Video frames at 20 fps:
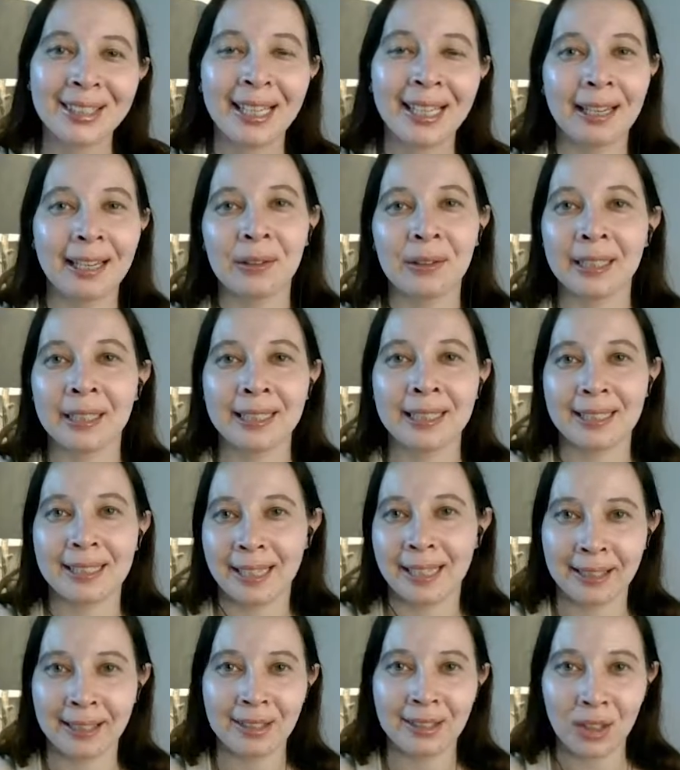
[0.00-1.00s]
I only
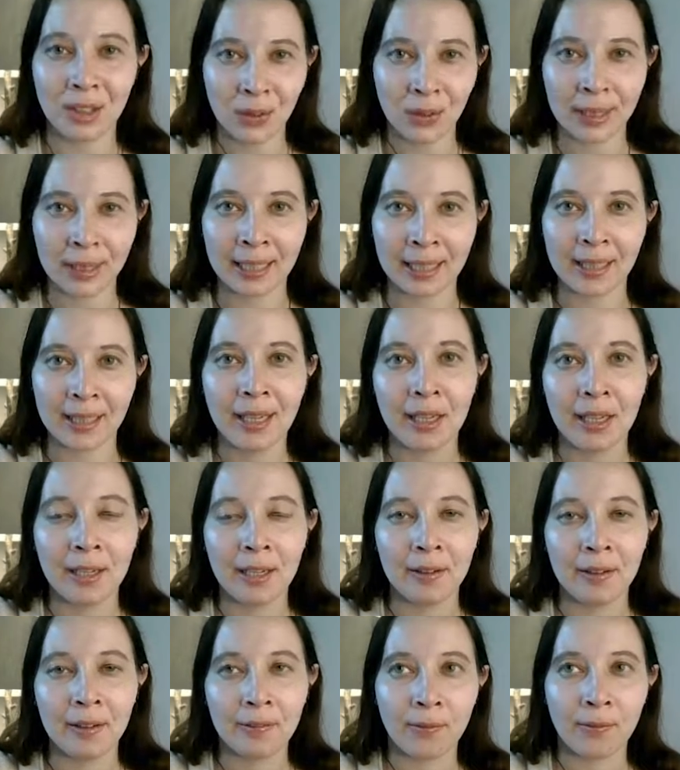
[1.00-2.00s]
decided to do it
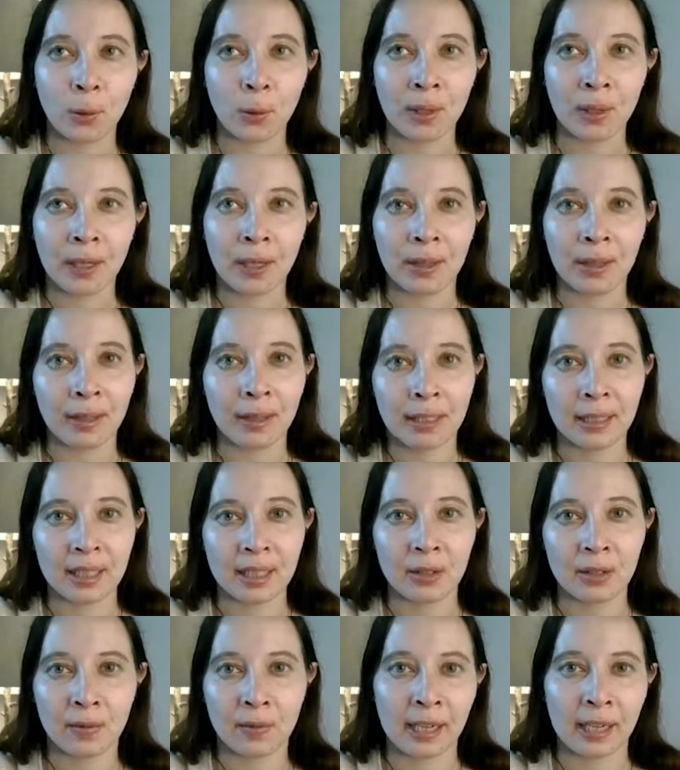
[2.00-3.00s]
for
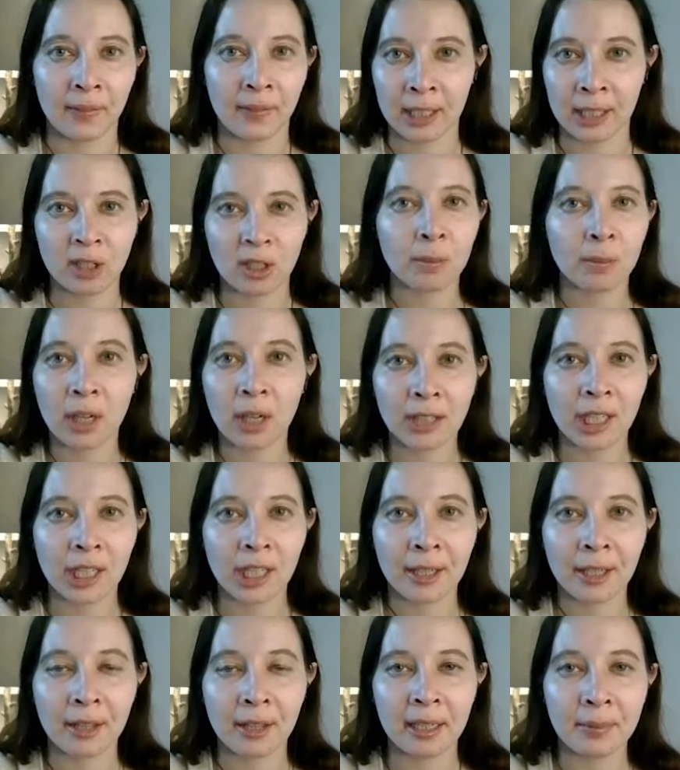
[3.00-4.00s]
this renovation
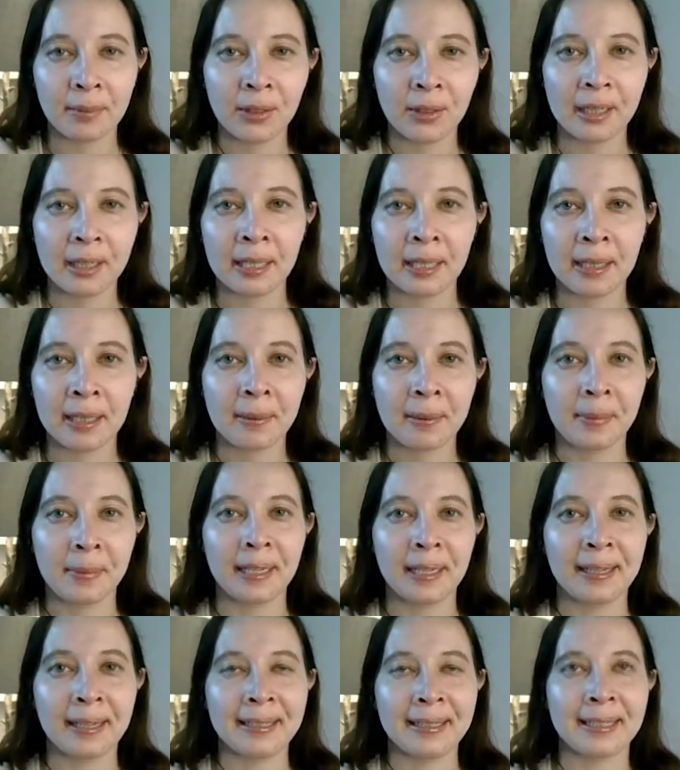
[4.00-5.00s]
project that I'm doing
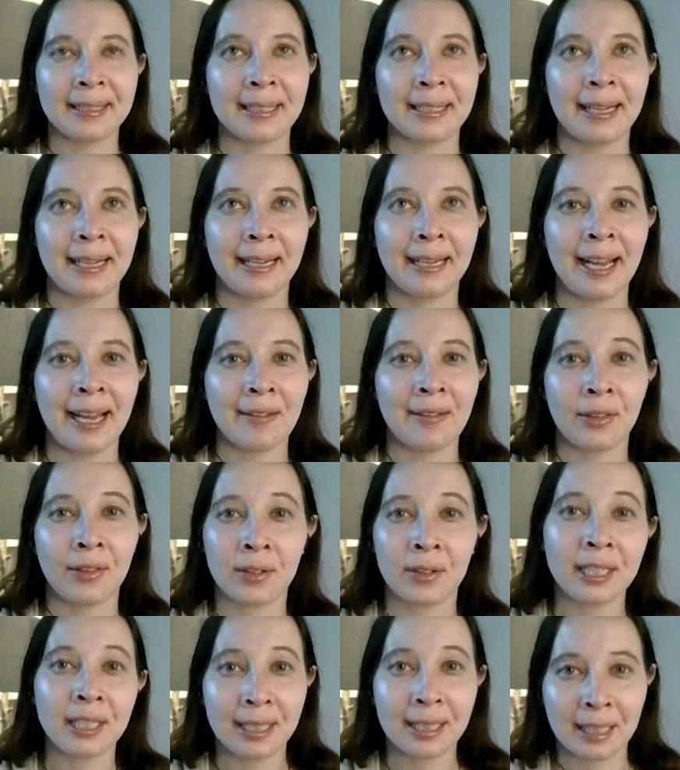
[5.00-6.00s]
because I have
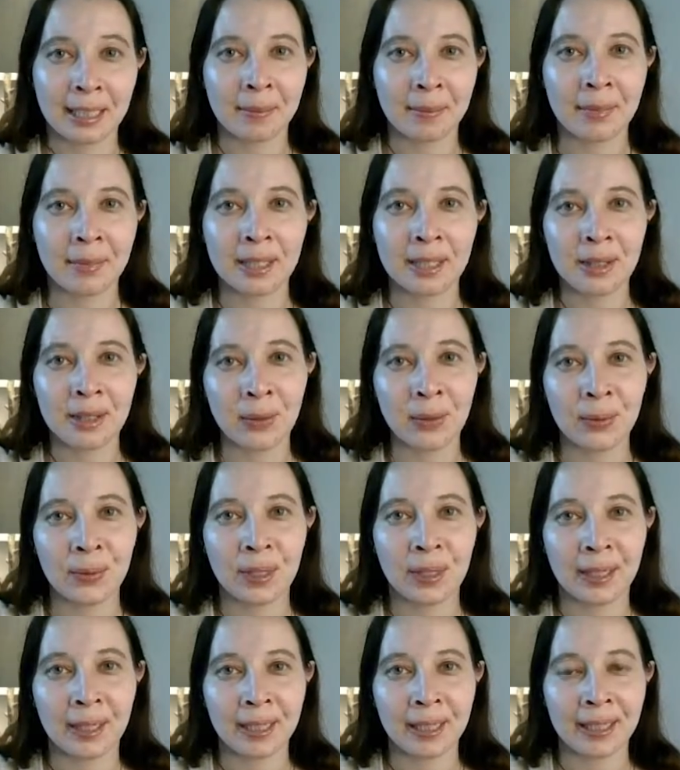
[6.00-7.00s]
3 Sims who
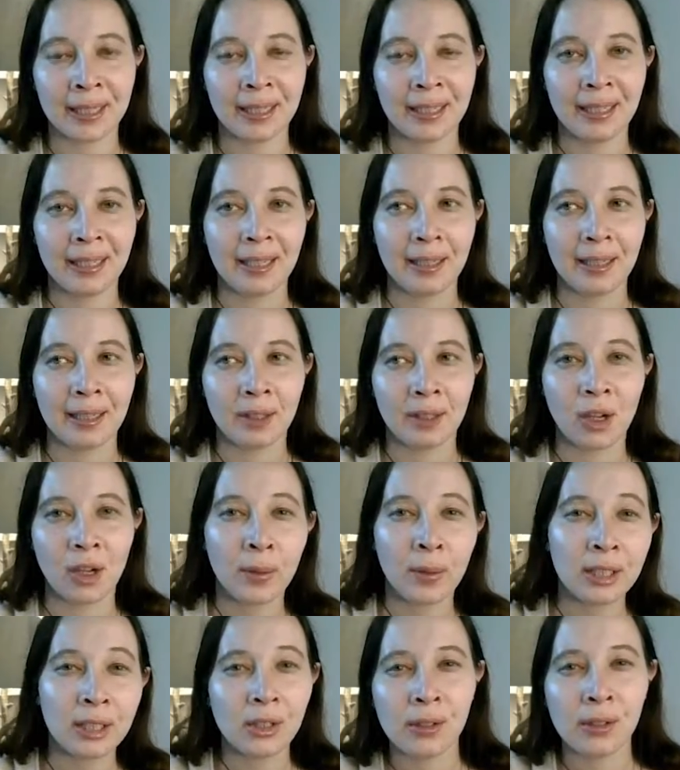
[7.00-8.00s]
are
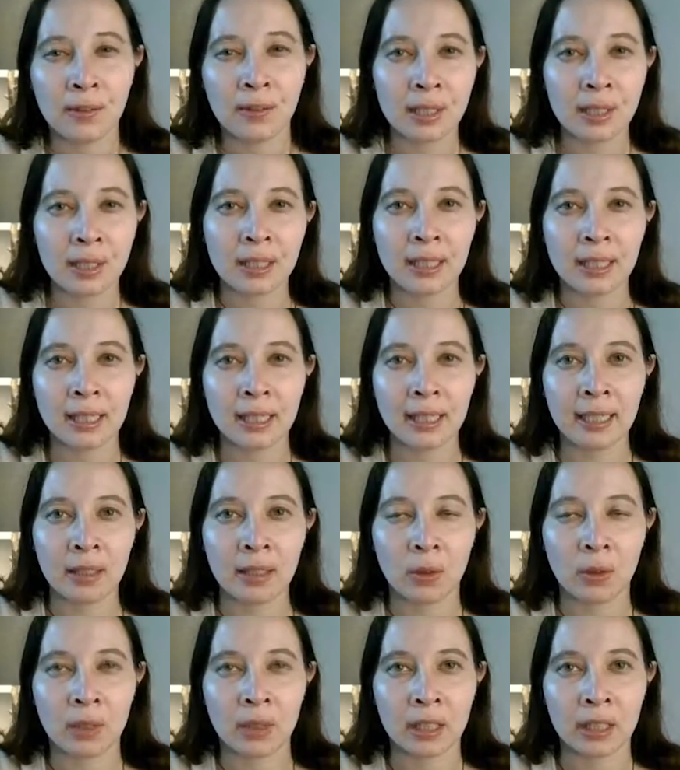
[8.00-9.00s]
going to university
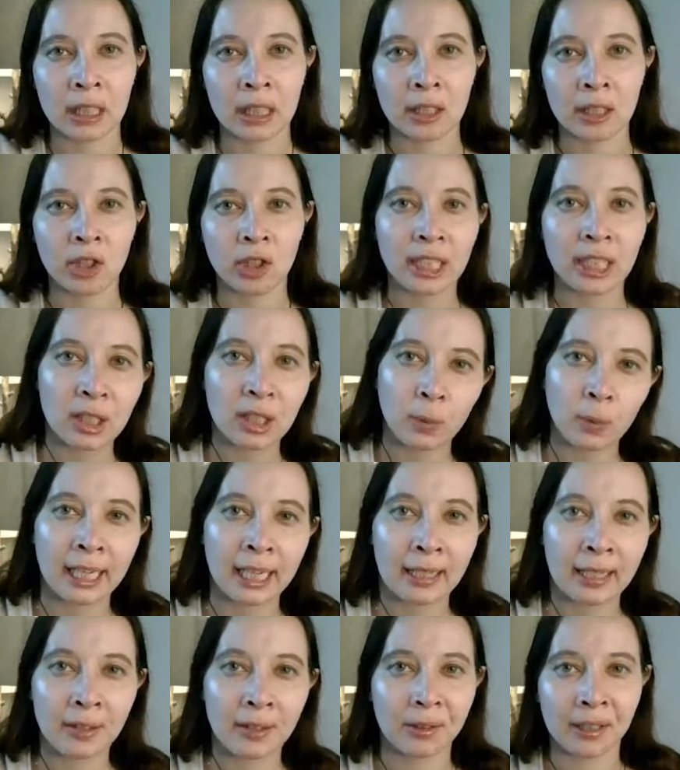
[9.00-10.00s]
or just
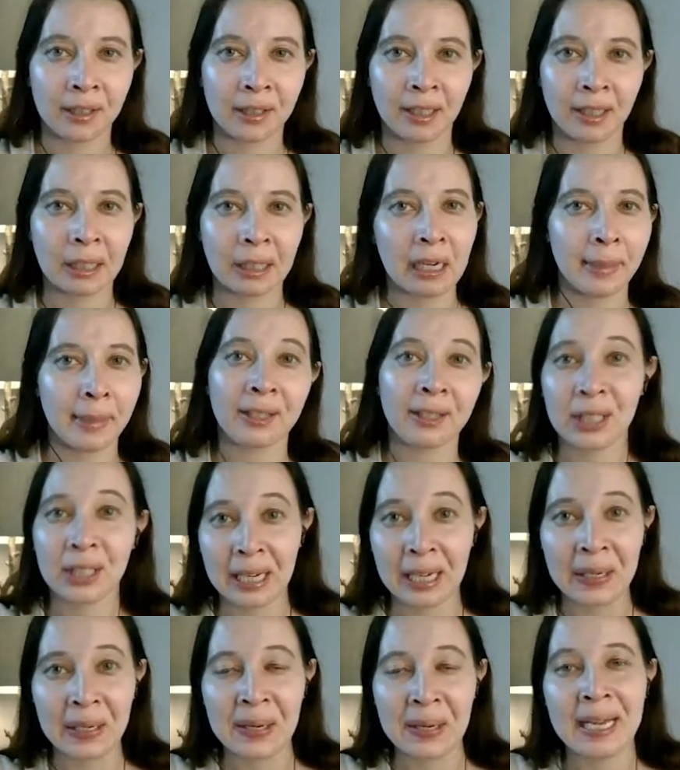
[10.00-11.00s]
went or are about to
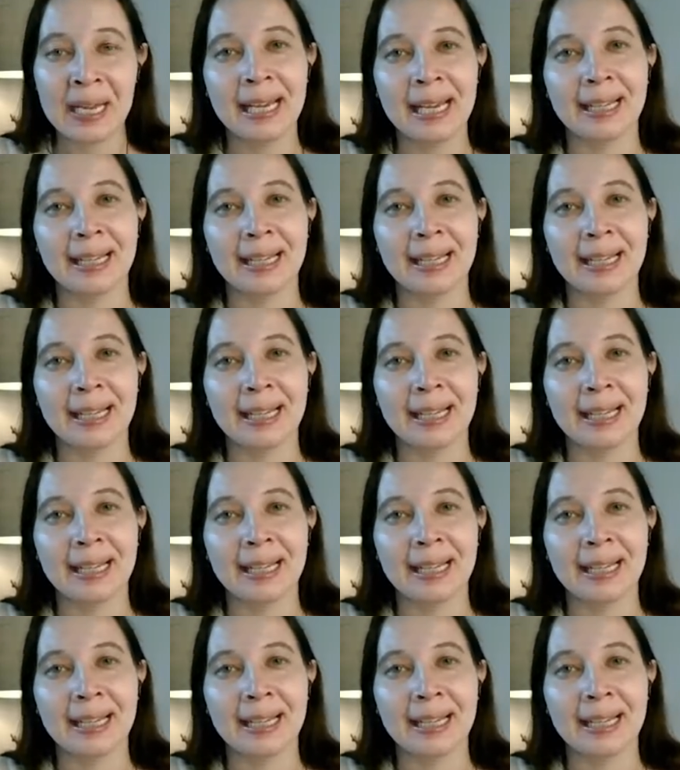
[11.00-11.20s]
go,